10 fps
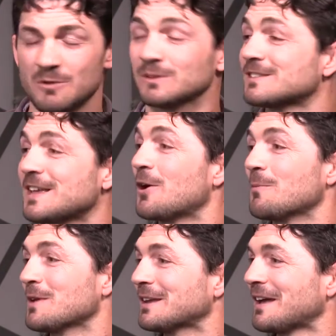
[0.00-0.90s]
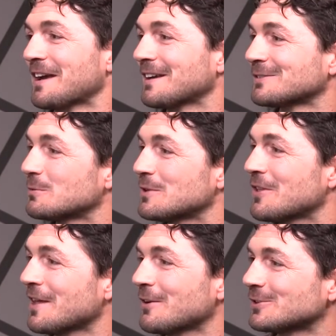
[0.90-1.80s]
It would center me, I guess would be
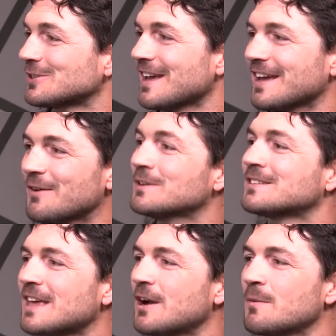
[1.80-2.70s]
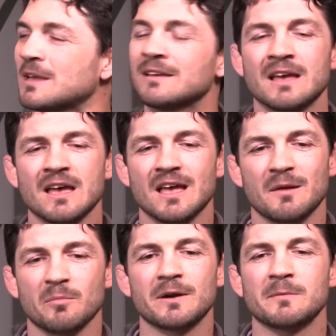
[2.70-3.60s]
the language today. It would center me
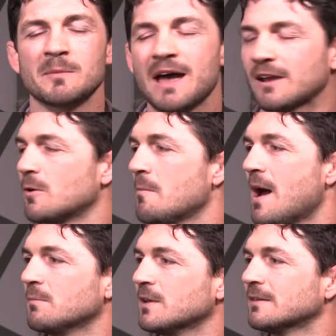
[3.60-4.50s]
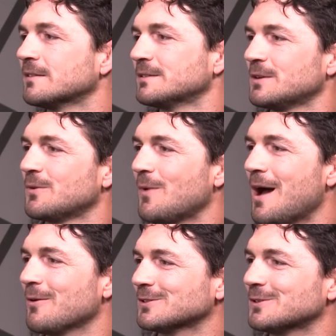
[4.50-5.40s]
and bring me back and remind me
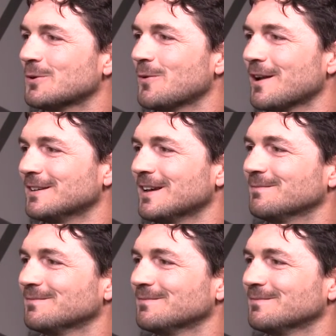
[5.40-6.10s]
why I was doing what I did.